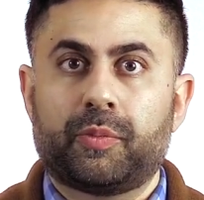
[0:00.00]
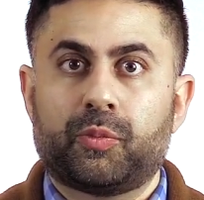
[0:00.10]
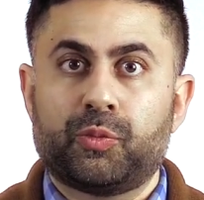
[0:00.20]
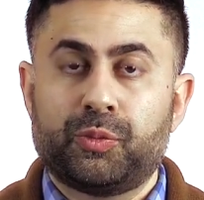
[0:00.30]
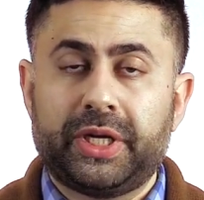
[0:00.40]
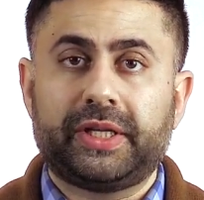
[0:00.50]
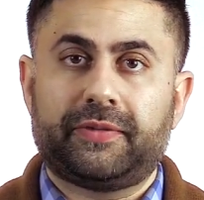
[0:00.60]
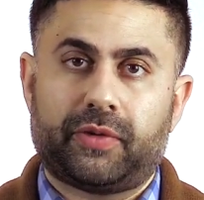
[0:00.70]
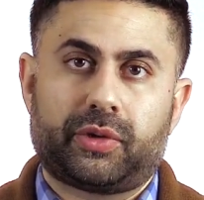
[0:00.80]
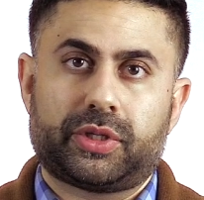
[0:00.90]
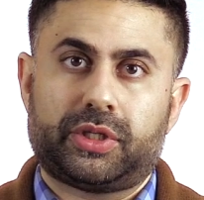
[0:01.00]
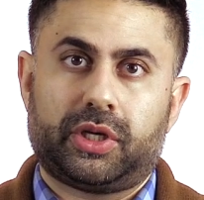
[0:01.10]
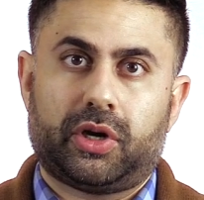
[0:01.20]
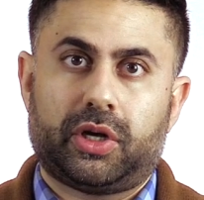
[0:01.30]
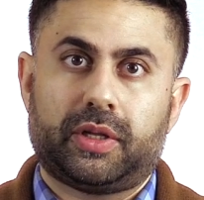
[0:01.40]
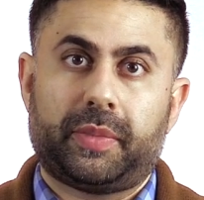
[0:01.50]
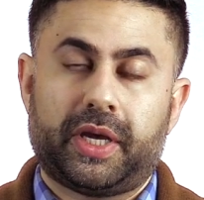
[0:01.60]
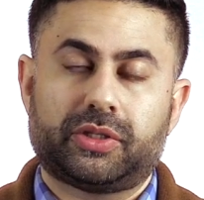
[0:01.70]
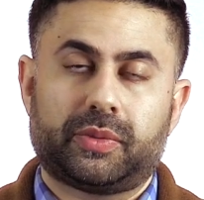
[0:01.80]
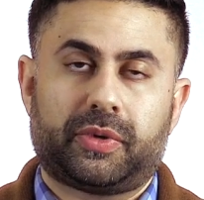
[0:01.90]
Really focusing on the
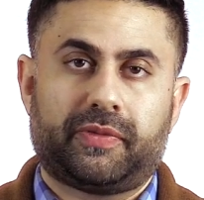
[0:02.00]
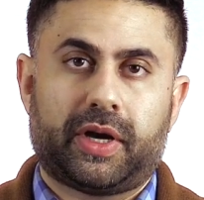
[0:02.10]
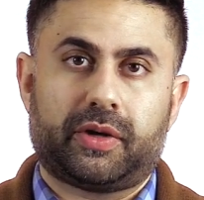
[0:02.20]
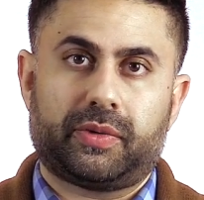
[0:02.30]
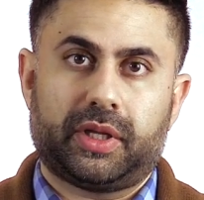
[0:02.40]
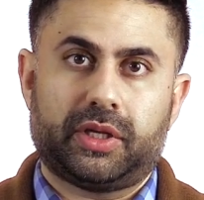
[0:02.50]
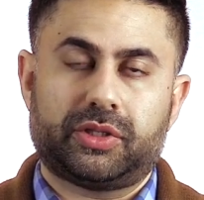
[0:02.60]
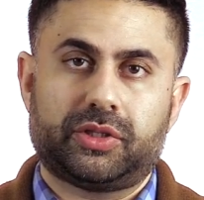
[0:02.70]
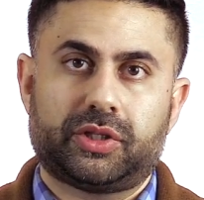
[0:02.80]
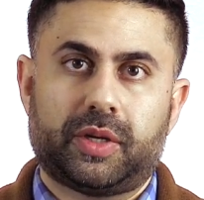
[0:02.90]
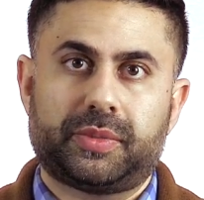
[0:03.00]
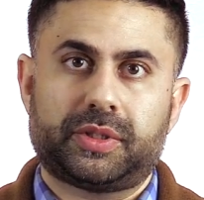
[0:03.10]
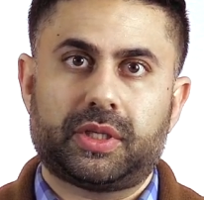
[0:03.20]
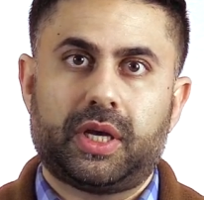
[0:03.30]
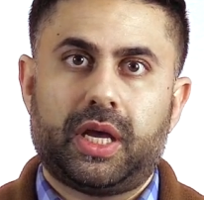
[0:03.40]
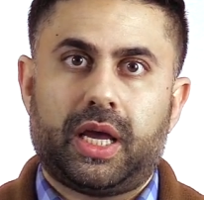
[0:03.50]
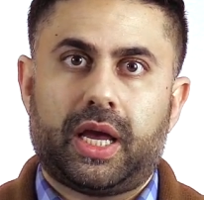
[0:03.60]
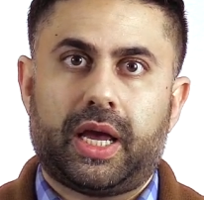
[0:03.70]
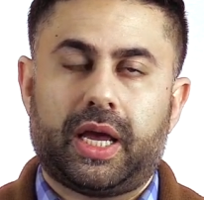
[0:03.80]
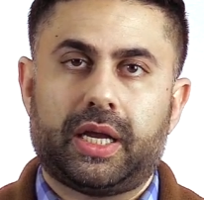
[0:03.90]
patient-provider relationships
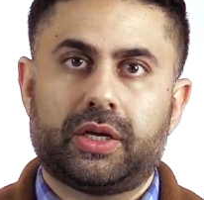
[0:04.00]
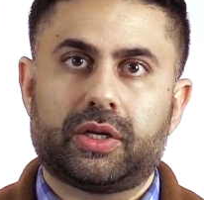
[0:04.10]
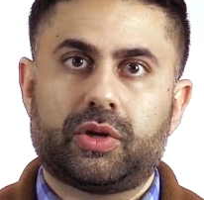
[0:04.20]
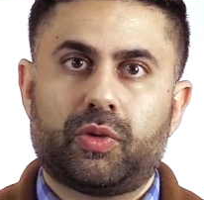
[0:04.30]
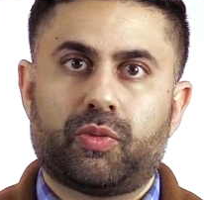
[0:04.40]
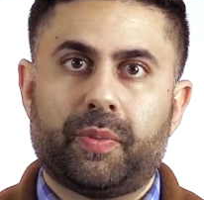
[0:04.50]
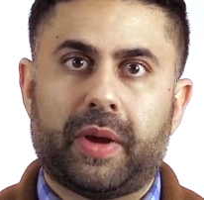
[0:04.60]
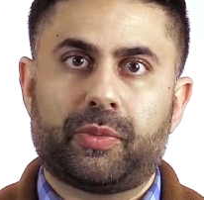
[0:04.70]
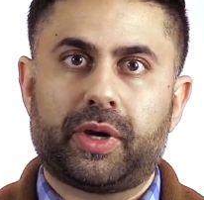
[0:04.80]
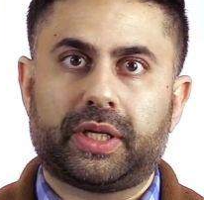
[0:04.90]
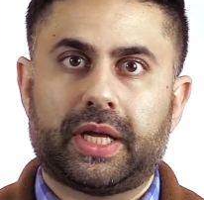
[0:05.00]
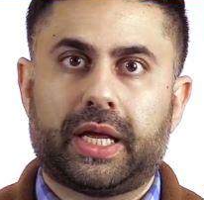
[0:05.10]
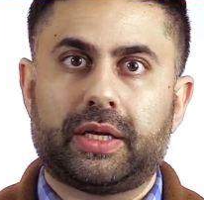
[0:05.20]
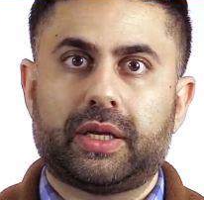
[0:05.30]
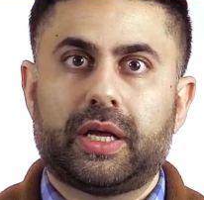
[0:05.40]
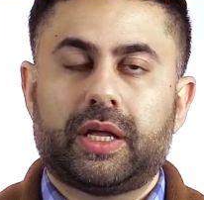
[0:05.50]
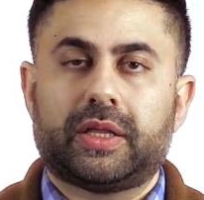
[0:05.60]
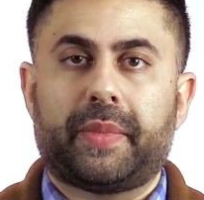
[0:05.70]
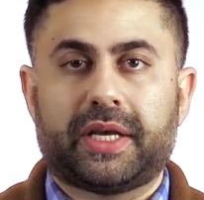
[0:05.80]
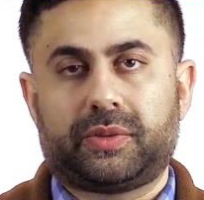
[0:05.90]
and remembering that the
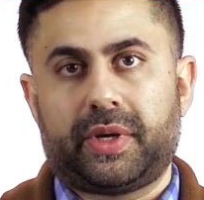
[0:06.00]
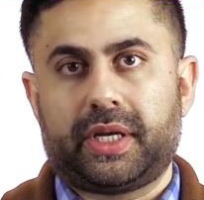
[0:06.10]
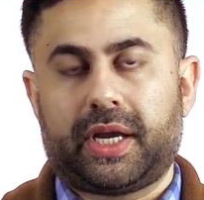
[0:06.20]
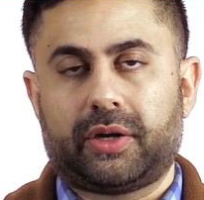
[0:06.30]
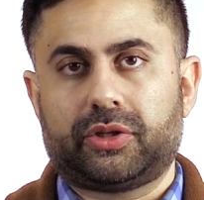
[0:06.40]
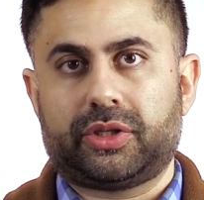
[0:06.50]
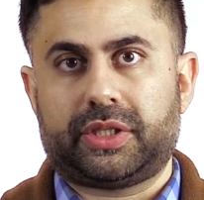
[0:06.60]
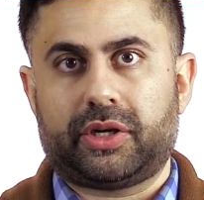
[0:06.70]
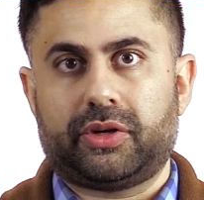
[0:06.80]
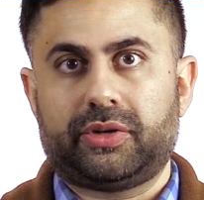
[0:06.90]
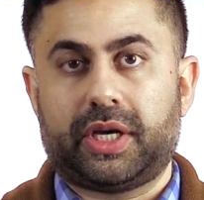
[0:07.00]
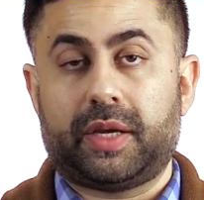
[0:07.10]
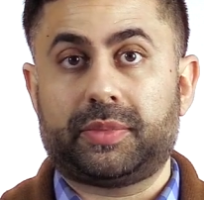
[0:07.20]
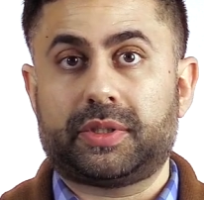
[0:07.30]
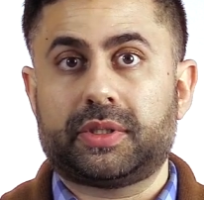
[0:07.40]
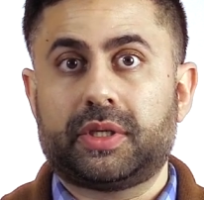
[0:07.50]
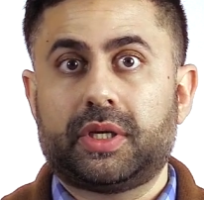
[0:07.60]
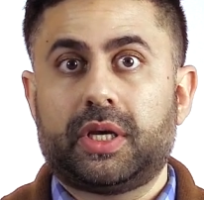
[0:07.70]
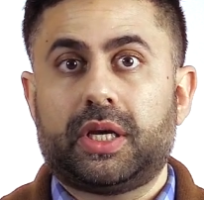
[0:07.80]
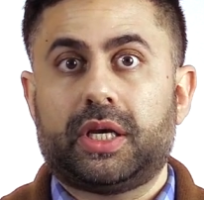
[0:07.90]
best way to counter stereotypes
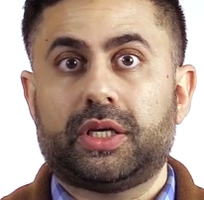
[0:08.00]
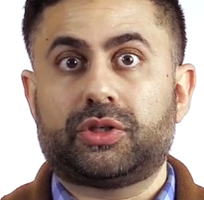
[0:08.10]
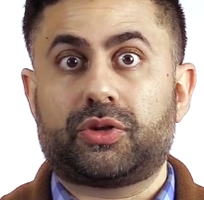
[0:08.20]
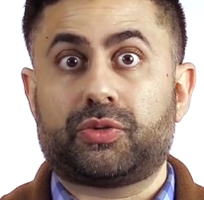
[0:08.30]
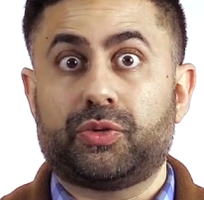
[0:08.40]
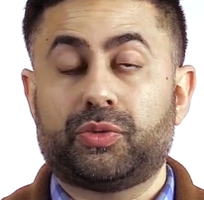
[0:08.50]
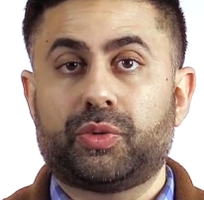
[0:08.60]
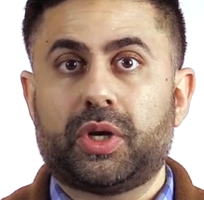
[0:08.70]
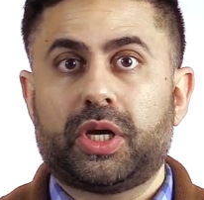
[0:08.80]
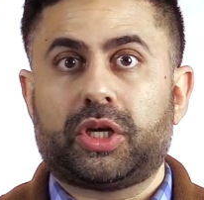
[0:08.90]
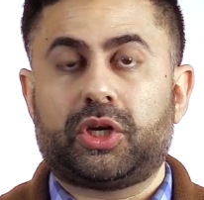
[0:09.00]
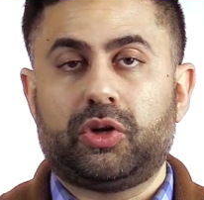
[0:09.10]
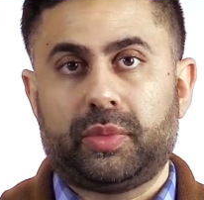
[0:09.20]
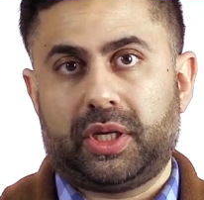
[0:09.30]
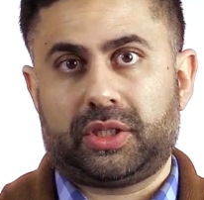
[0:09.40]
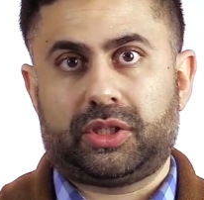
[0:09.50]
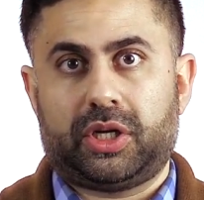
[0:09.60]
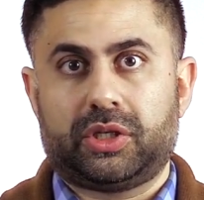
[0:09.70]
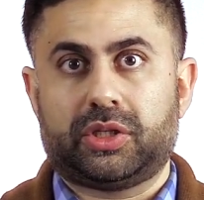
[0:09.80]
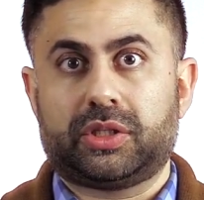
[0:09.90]
is through human
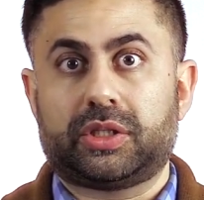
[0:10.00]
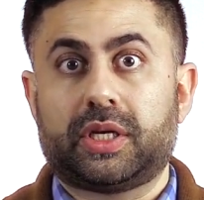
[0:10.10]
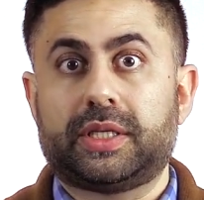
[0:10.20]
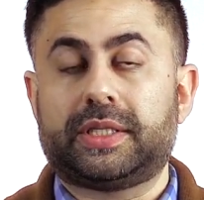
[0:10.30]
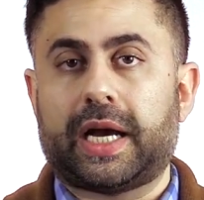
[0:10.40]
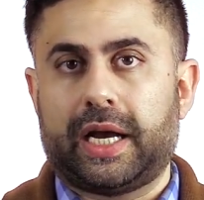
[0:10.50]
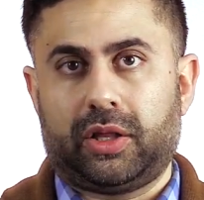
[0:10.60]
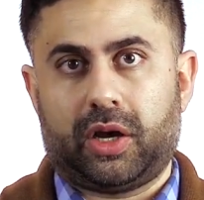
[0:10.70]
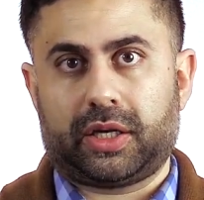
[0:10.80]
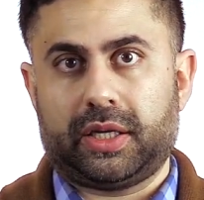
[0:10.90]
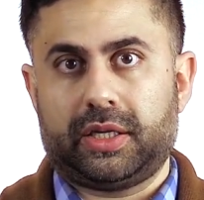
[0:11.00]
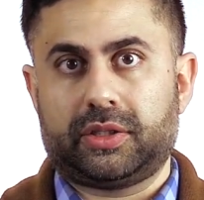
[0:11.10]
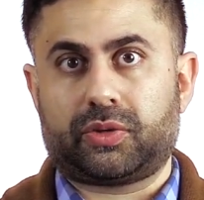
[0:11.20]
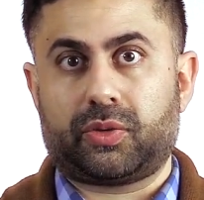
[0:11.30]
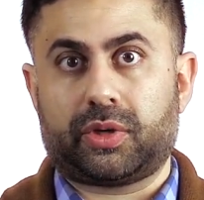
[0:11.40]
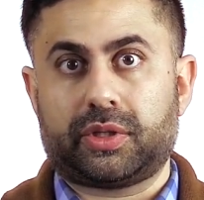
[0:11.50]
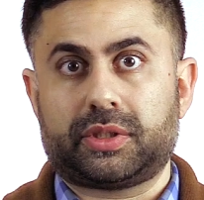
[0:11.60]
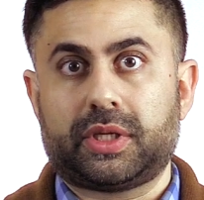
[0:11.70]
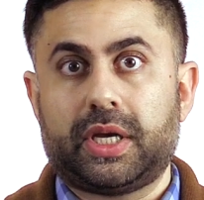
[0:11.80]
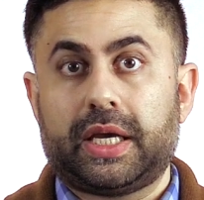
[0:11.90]
exchanges, dialogue and discourse.
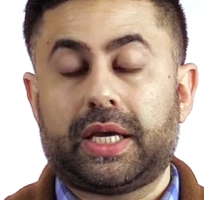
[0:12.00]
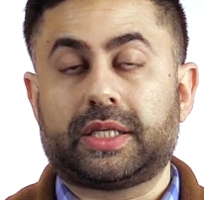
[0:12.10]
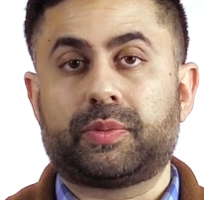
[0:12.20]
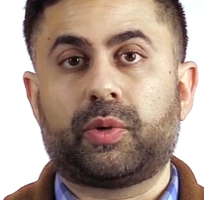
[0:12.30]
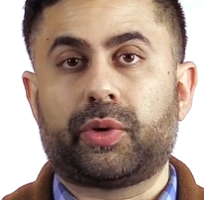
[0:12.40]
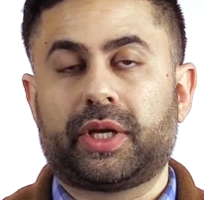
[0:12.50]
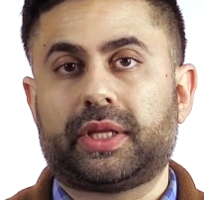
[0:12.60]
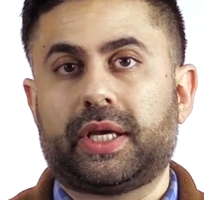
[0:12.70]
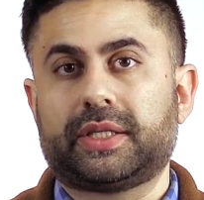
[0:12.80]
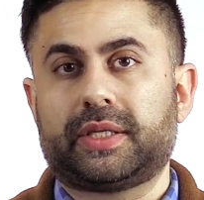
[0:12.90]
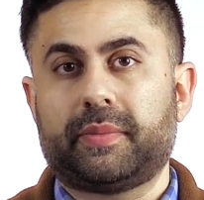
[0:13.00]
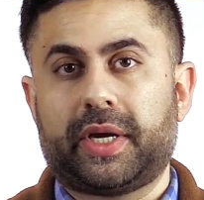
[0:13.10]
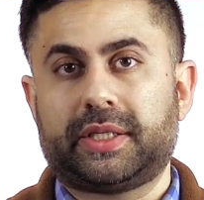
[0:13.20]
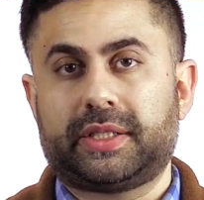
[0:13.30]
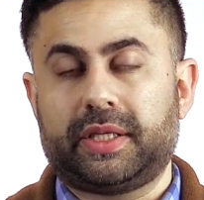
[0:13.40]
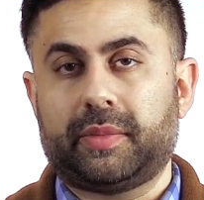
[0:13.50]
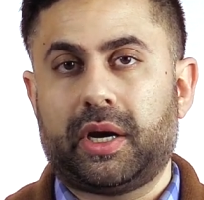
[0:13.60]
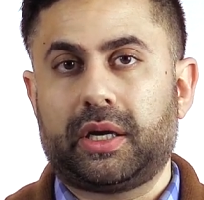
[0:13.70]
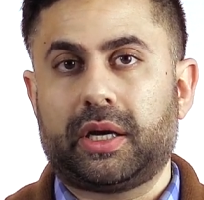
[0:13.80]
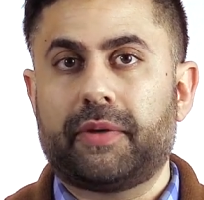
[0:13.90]
Exploring things that might seem
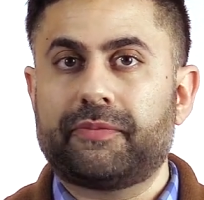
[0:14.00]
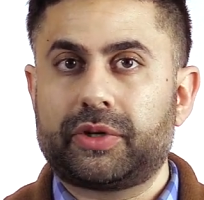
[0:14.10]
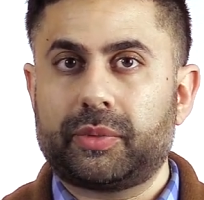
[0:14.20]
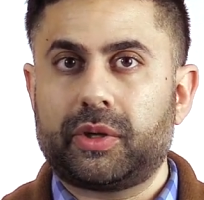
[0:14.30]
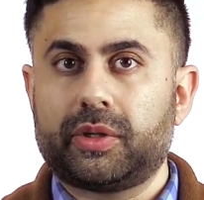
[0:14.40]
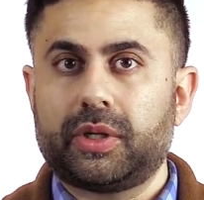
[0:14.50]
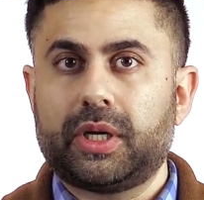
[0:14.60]
uncomfortable